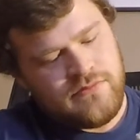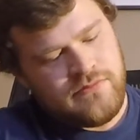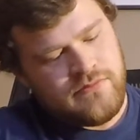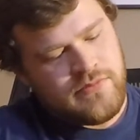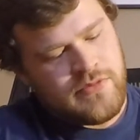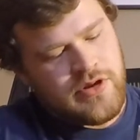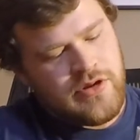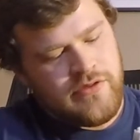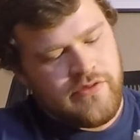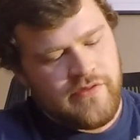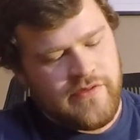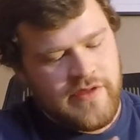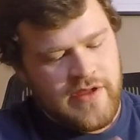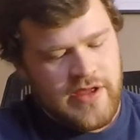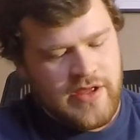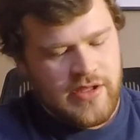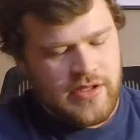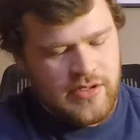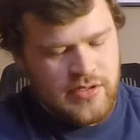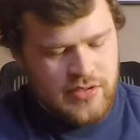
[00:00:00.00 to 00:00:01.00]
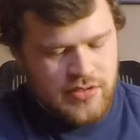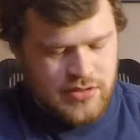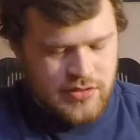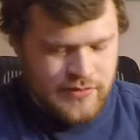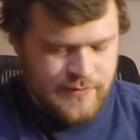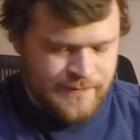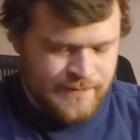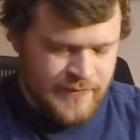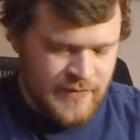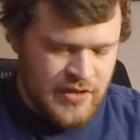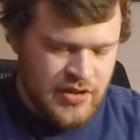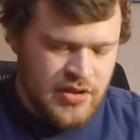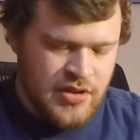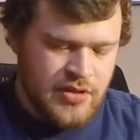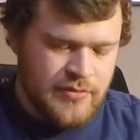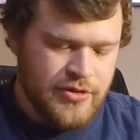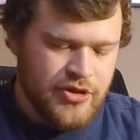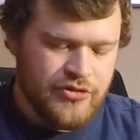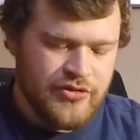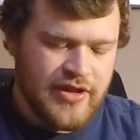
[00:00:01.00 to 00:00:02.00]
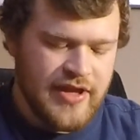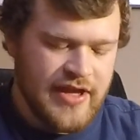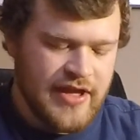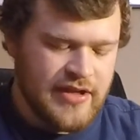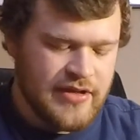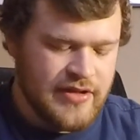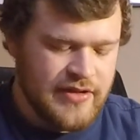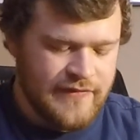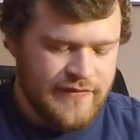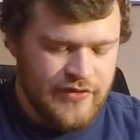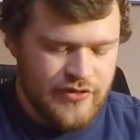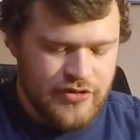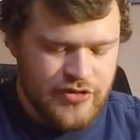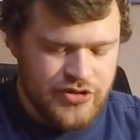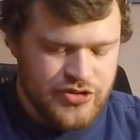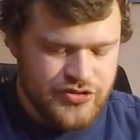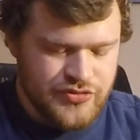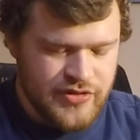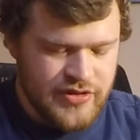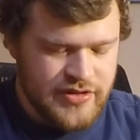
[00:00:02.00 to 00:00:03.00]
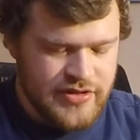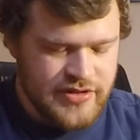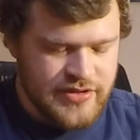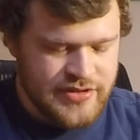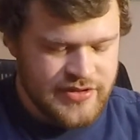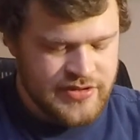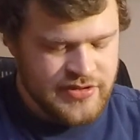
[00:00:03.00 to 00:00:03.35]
Other than that, again, if you're going to drink this,